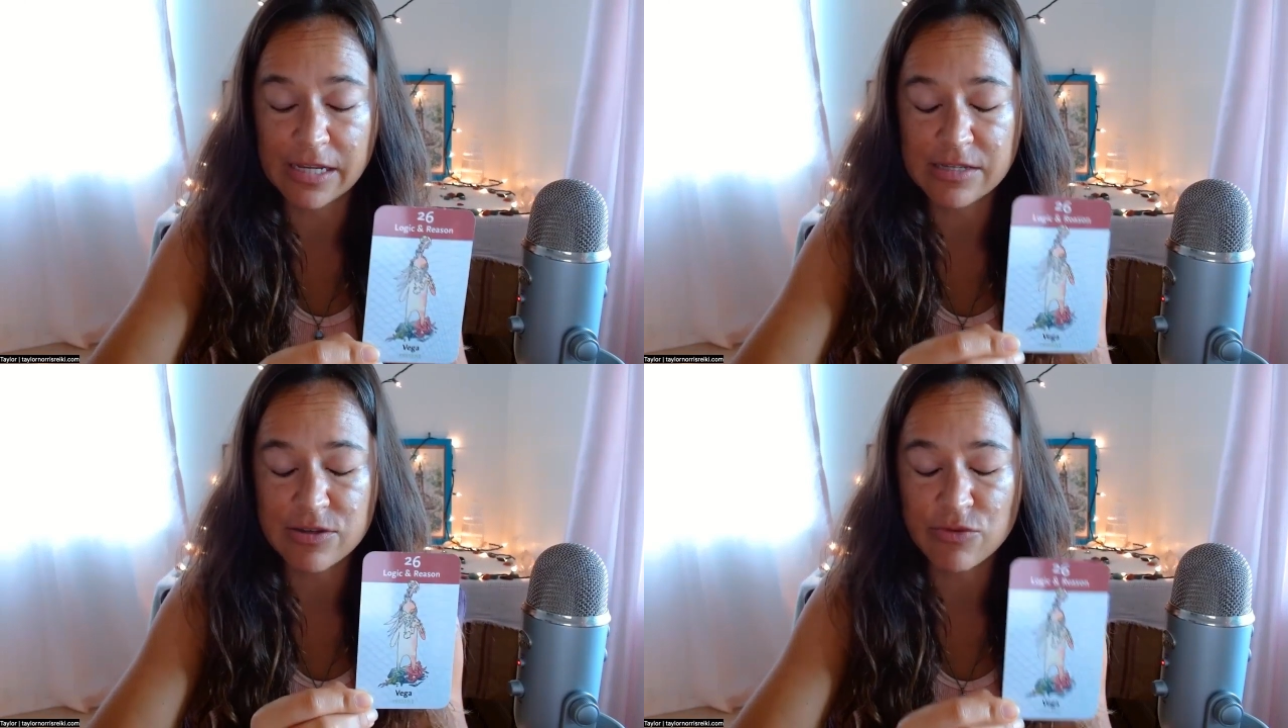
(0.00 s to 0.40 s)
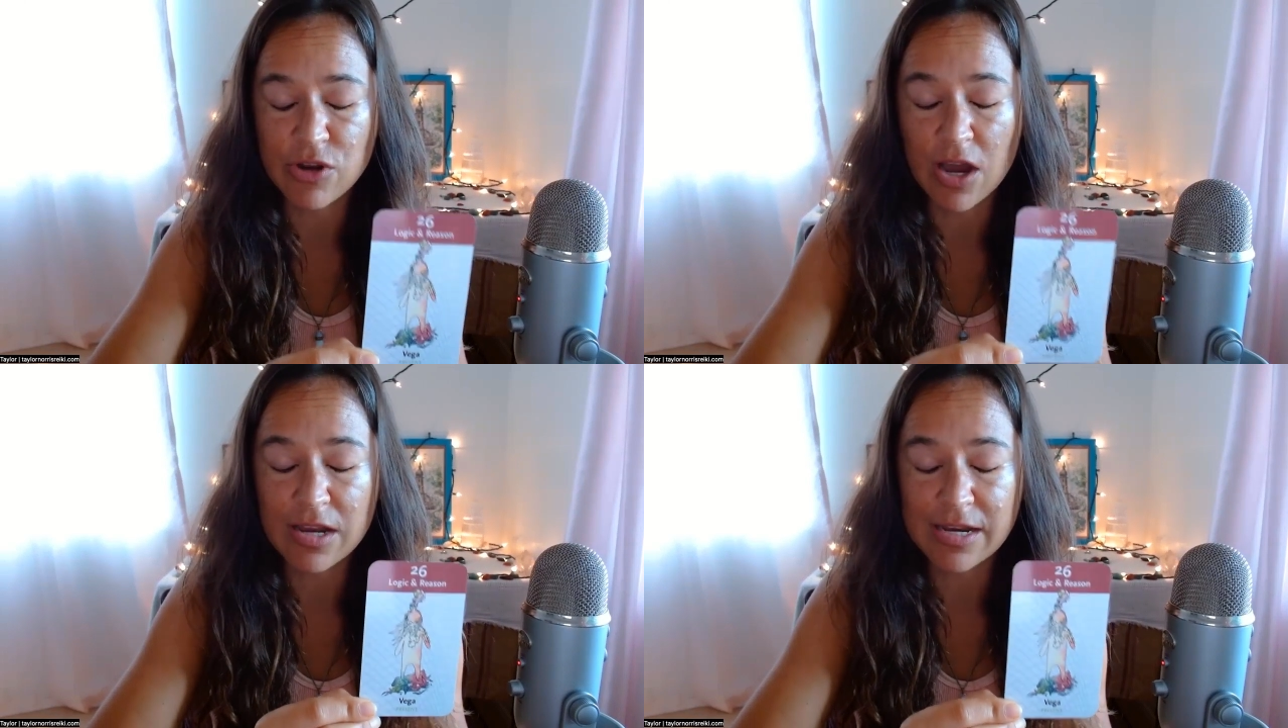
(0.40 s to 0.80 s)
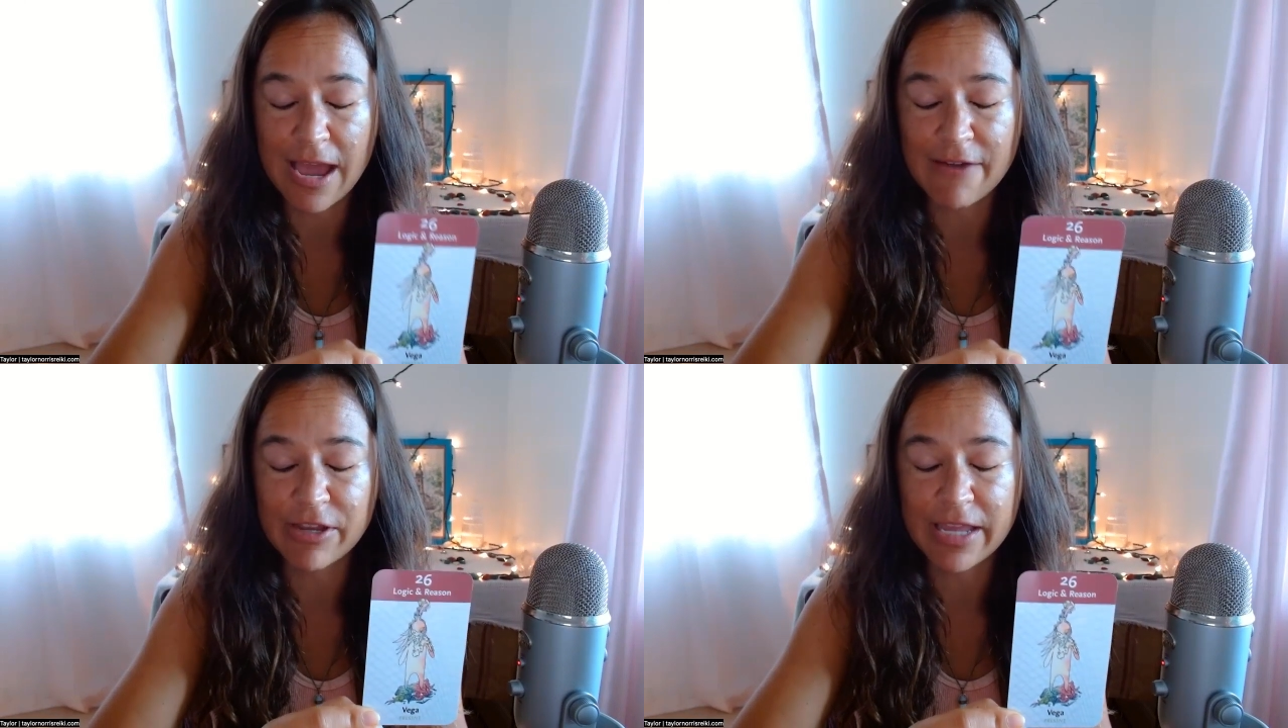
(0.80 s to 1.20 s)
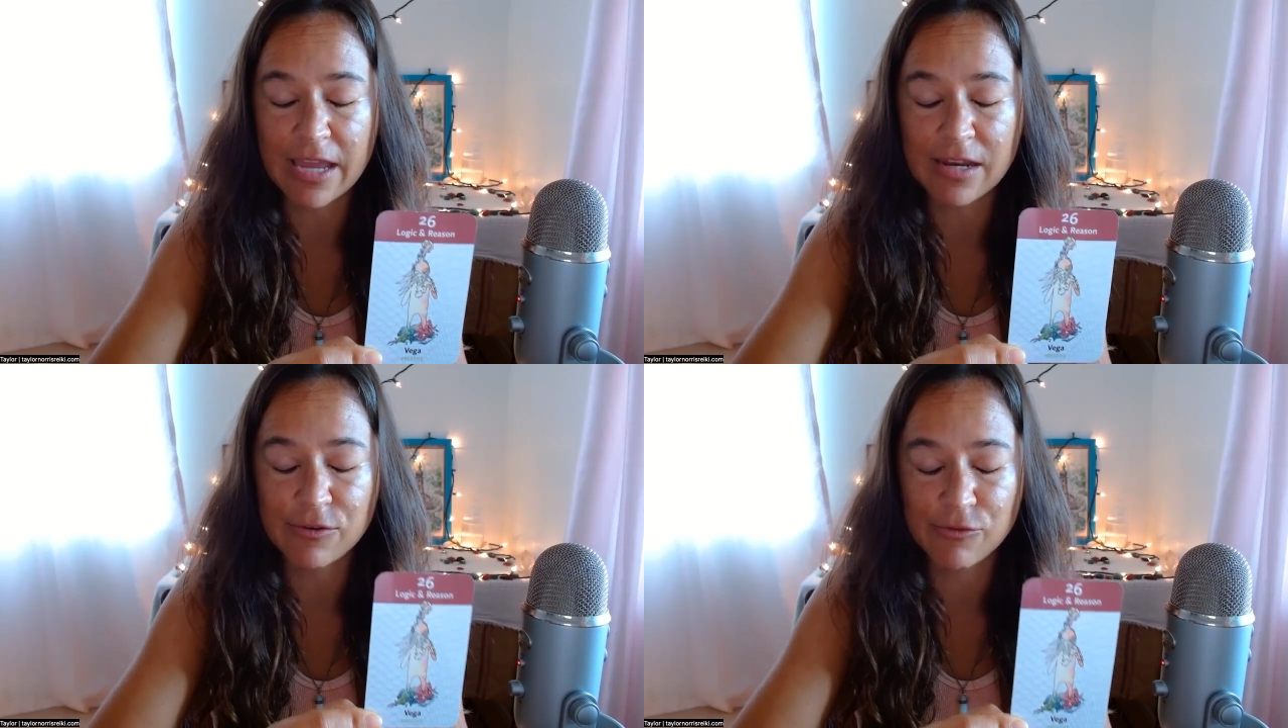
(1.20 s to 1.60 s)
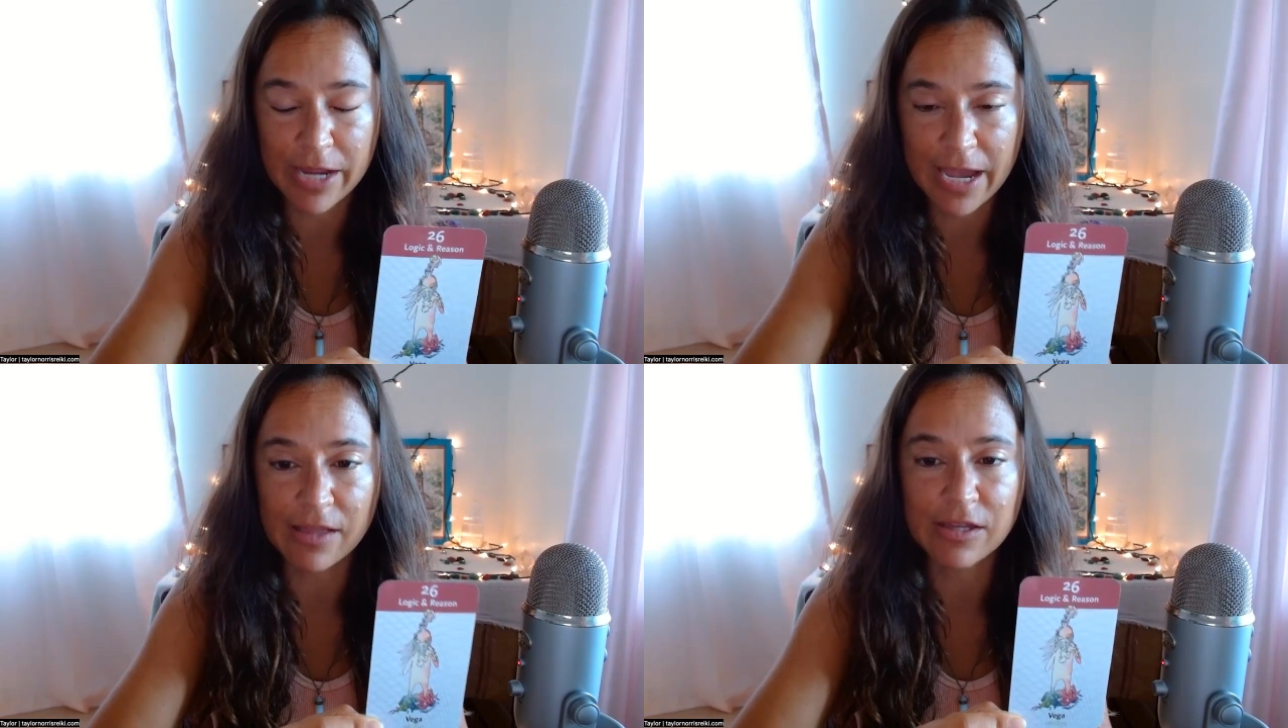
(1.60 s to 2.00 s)
So not navigating
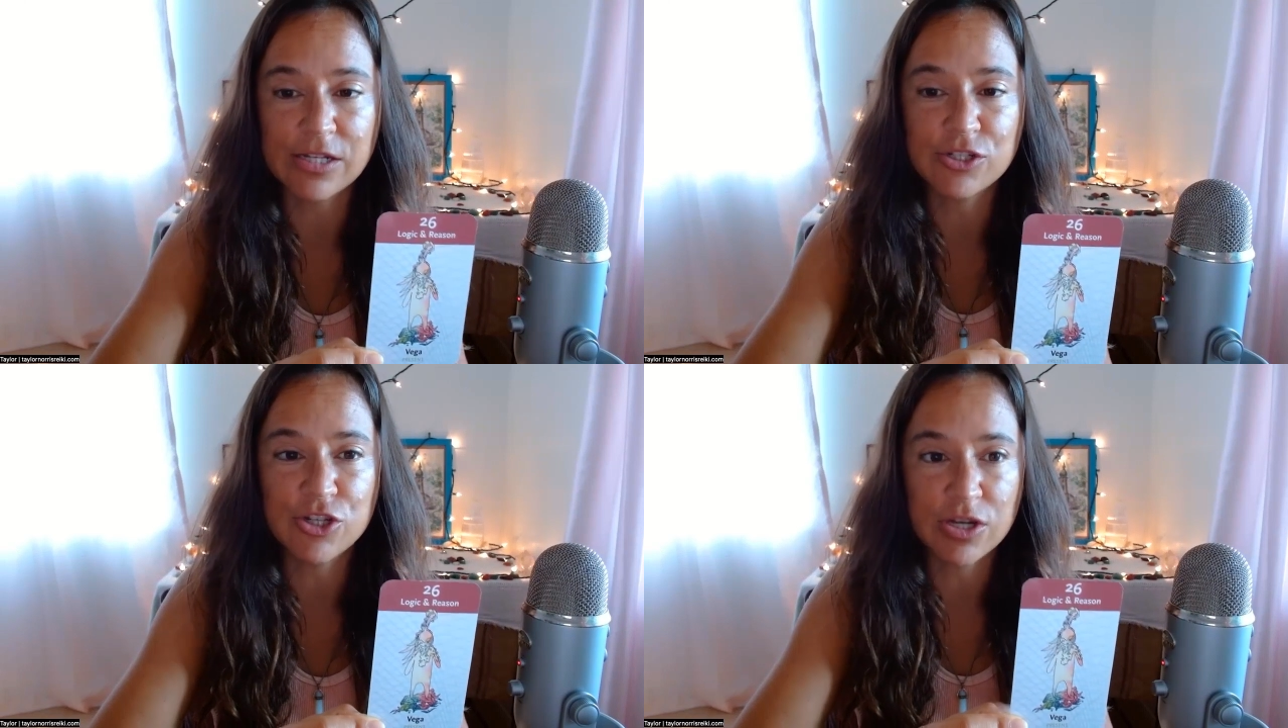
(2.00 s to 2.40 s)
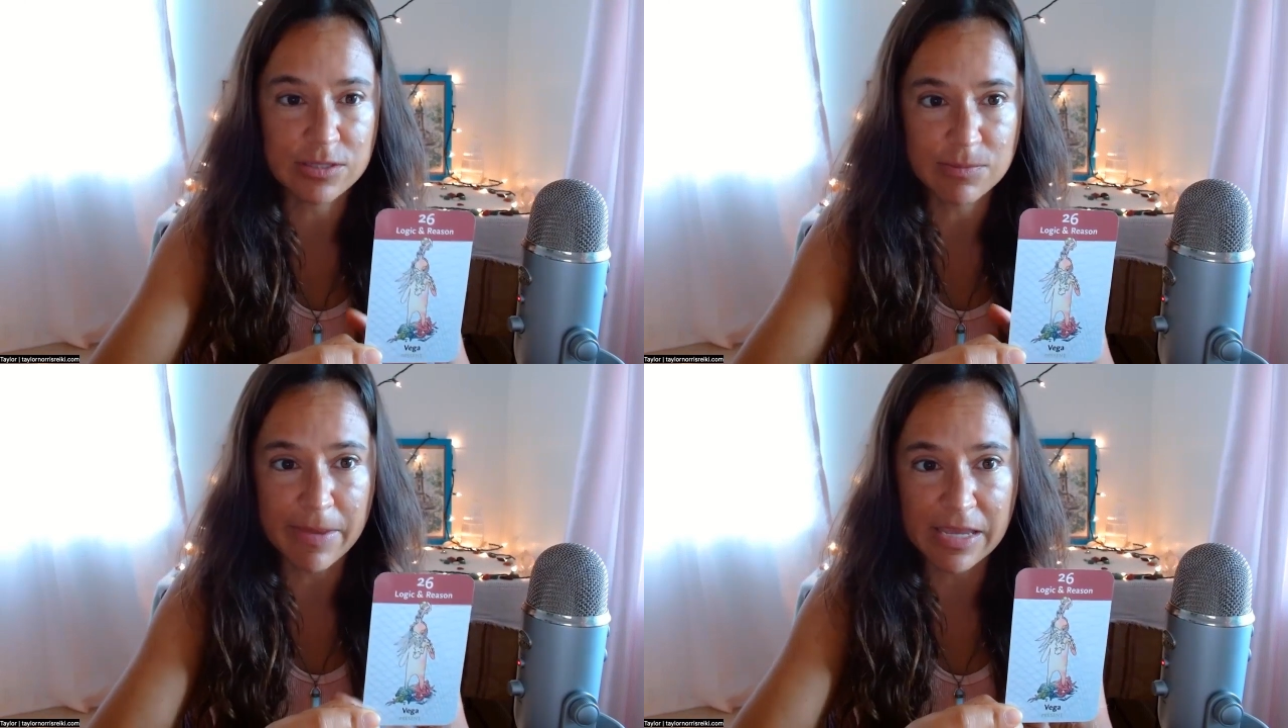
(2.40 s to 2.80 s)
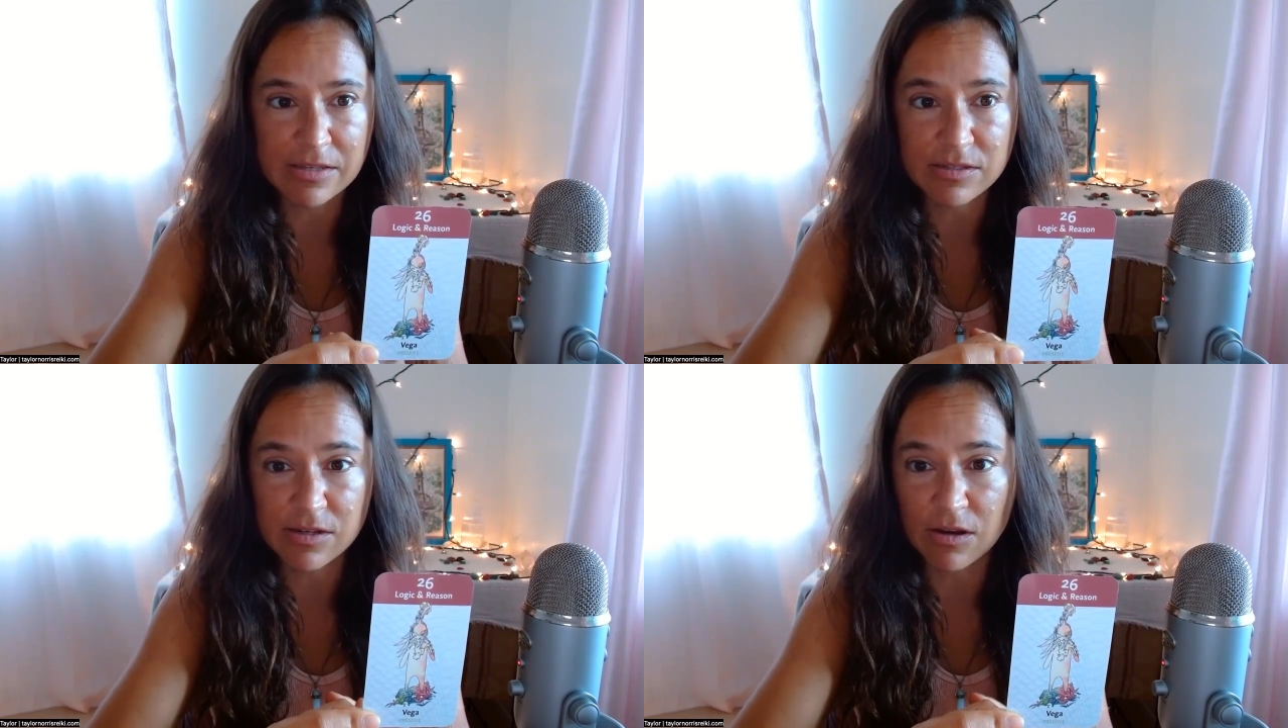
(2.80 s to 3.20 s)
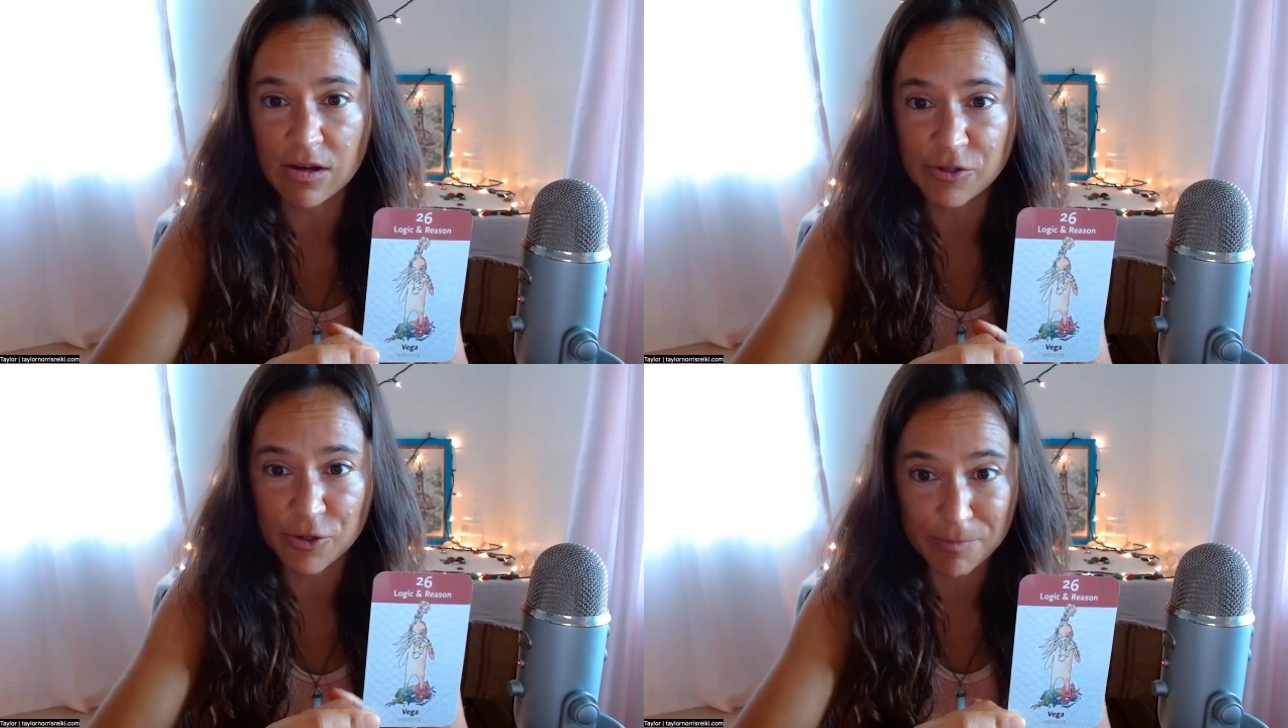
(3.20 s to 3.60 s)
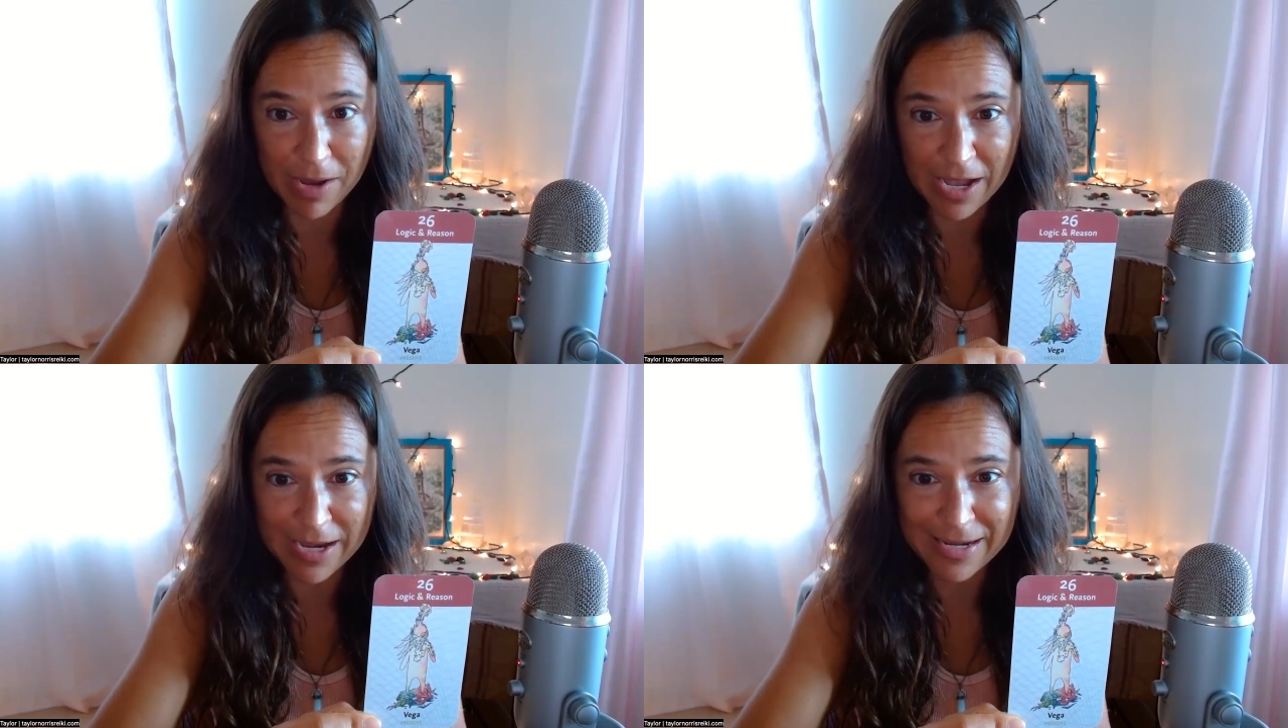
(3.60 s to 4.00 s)
reality just based on your
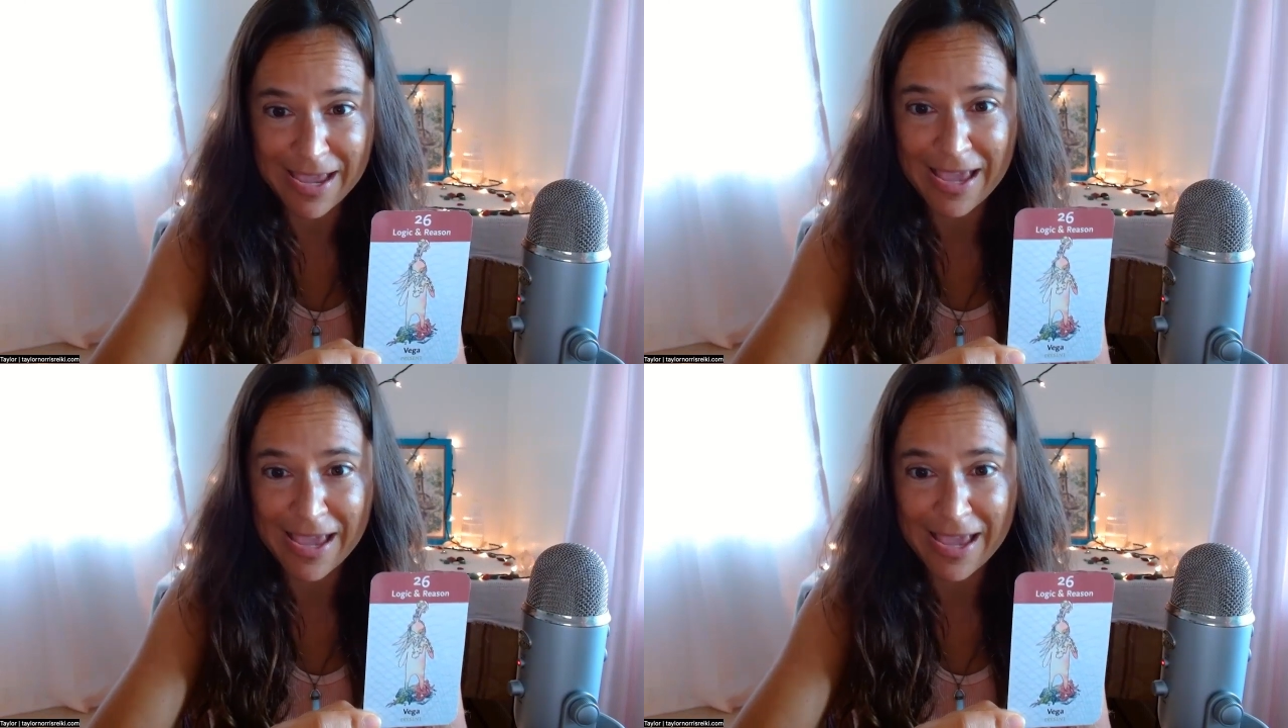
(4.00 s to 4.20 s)
mind,